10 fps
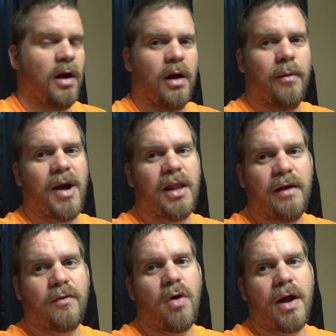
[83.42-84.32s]
I
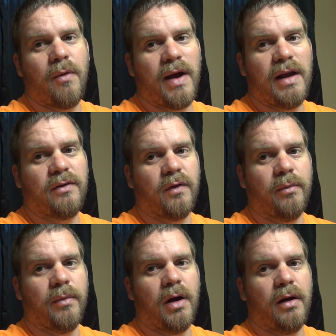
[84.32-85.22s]
live quite a ways
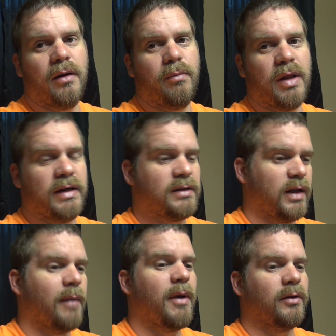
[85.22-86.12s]
from the place
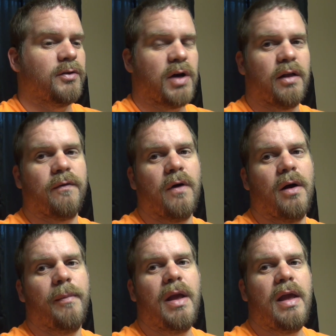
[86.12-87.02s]
that I bought the trailer
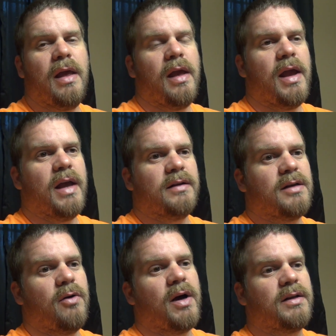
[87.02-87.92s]
from, and
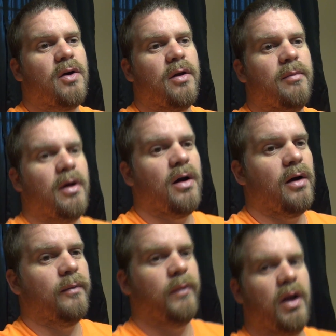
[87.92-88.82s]
so I told him,
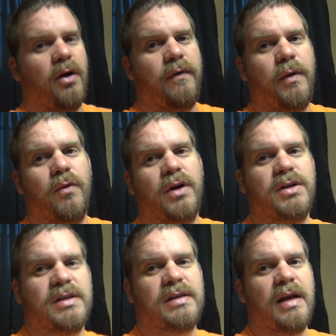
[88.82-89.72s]
if he wanted to
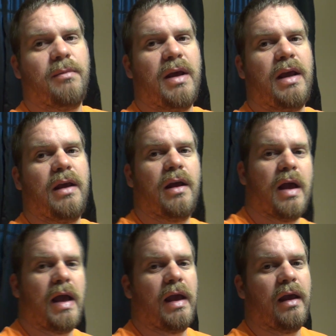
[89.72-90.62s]
just send me
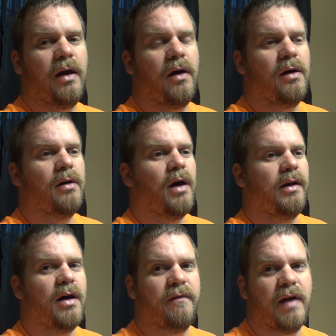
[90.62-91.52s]
a
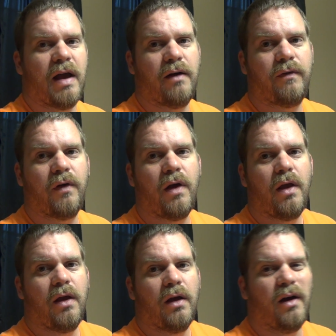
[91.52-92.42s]
dump valve,
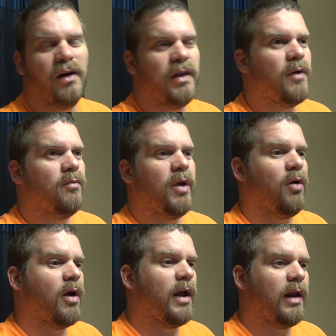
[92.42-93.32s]
that would be
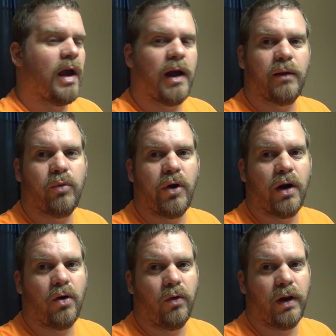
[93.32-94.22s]
great. I could put
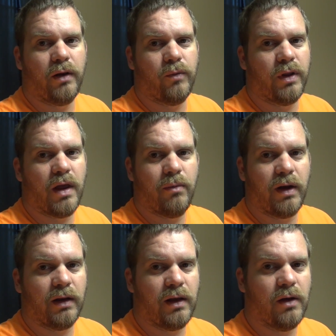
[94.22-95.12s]
it on. It wasn't that
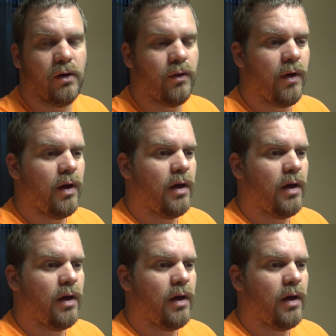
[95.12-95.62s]
big a deal.